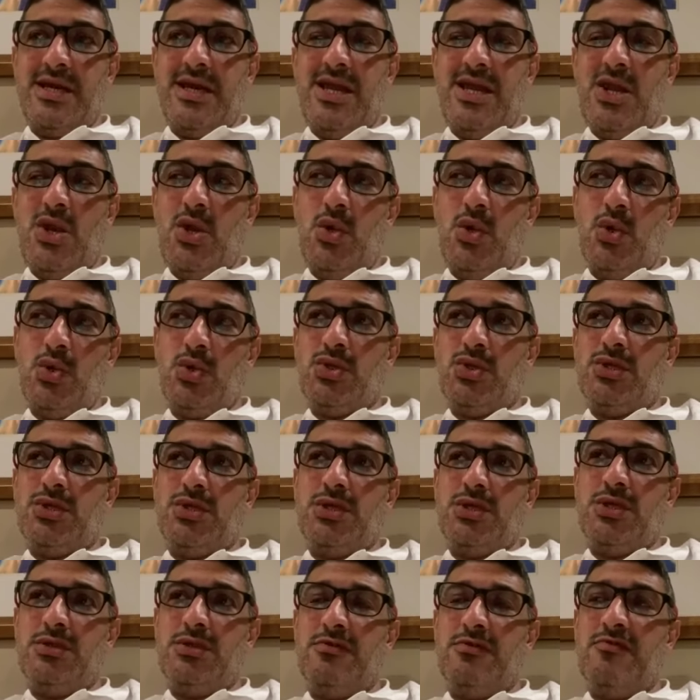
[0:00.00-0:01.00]
it looked
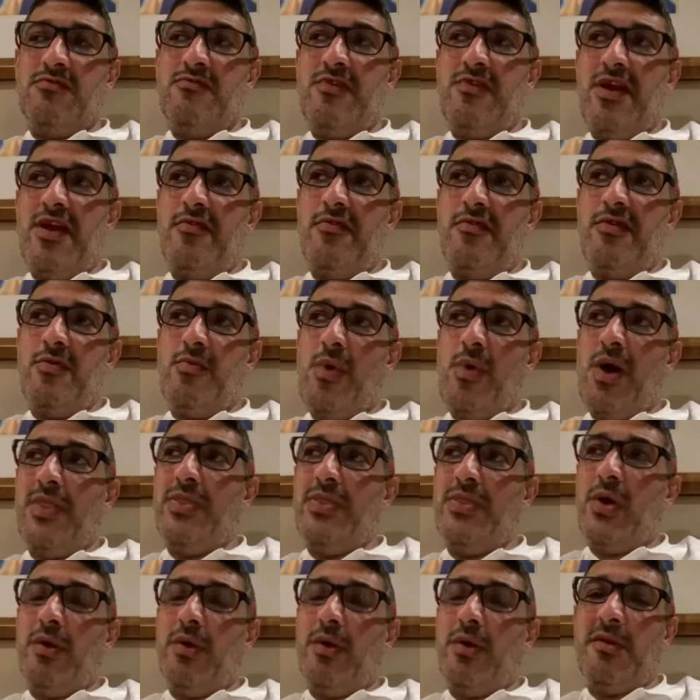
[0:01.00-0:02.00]
very
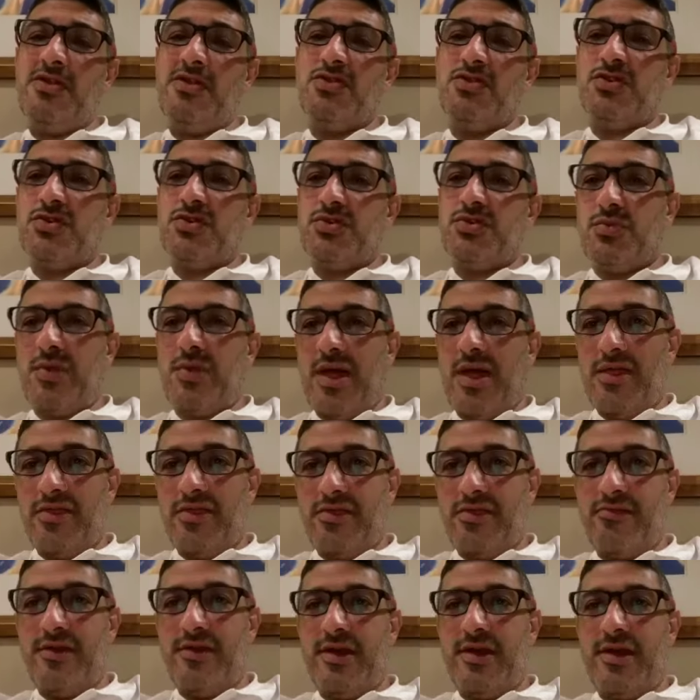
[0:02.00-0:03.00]
one-dimensional, that
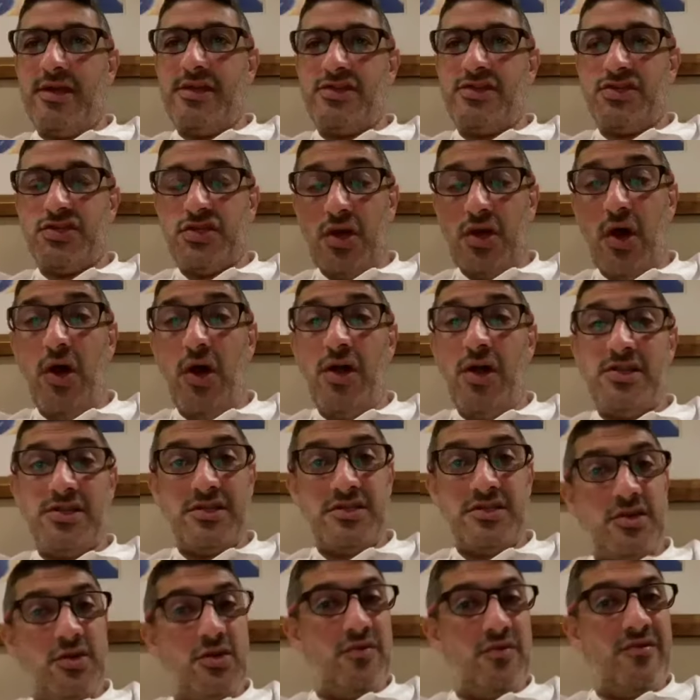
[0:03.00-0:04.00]
threat. It
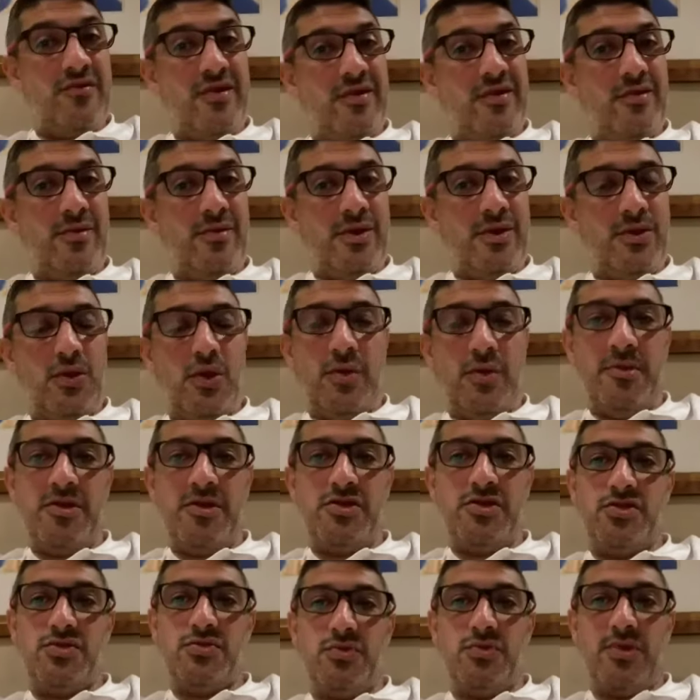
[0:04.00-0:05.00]
started to look very
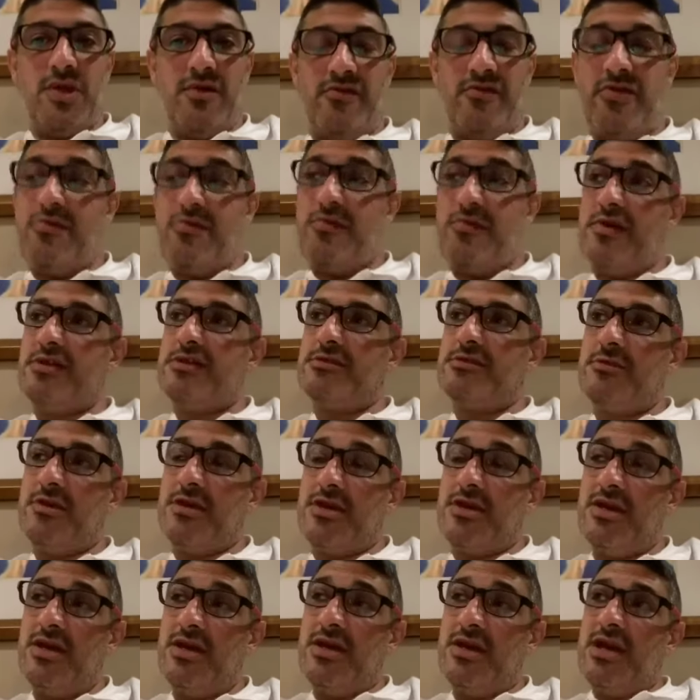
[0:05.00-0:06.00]
one-dimensional, that threat, to
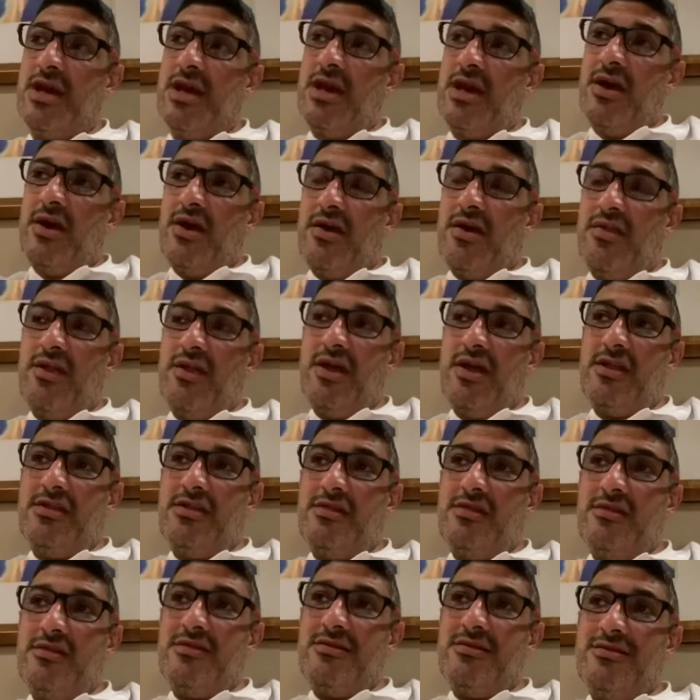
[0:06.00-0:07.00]
me. And
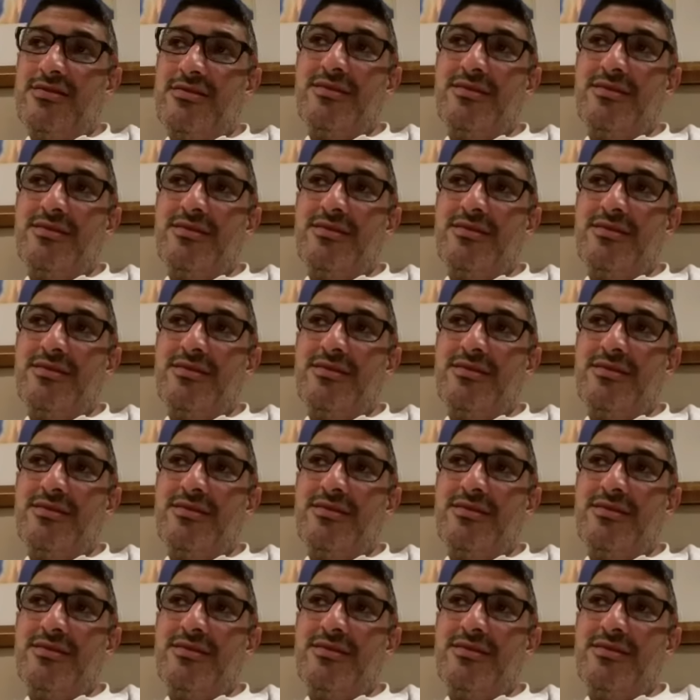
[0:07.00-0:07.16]
then,